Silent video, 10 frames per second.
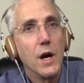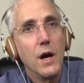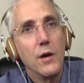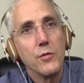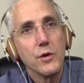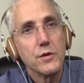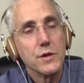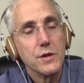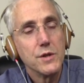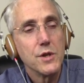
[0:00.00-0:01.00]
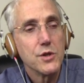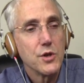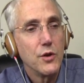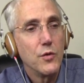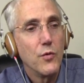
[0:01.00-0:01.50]
I will just
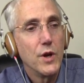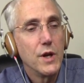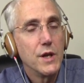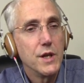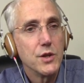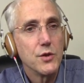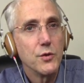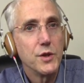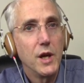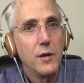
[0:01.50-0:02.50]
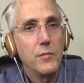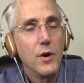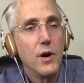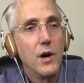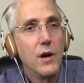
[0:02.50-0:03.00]
show you one additional tip
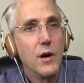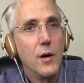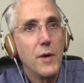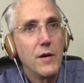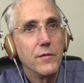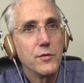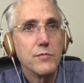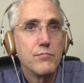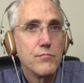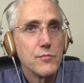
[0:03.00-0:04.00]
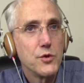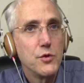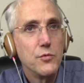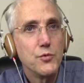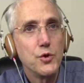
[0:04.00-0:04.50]
about
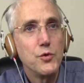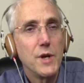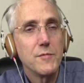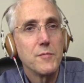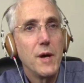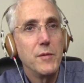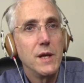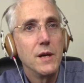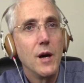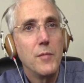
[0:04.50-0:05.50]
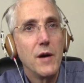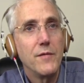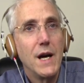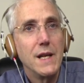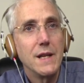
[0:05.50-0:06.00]
two tips maybe about
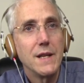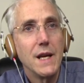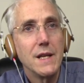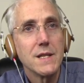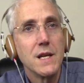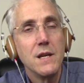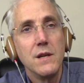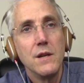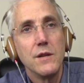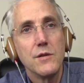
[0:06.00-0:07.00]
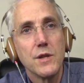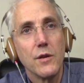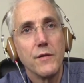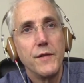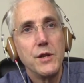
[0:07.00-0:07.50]
finding things. There's a
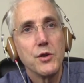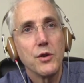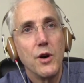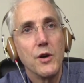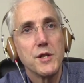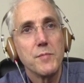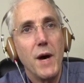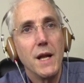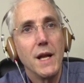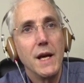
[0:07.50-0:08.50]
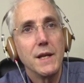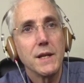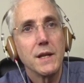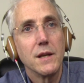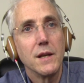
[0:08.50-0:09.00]
little feature called Spotlight
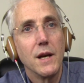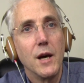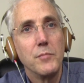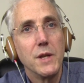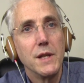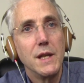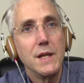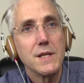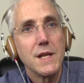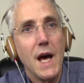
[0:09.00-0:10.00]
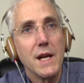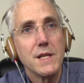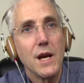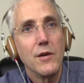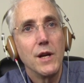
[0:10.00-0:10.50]
up in the
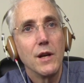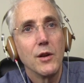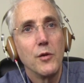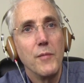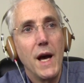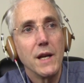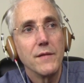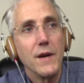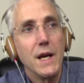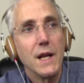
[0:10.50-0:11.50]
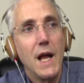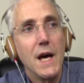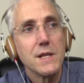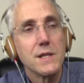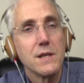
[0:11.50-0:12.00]
status area, a little magnifying
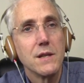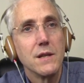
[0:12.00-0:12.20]
glass,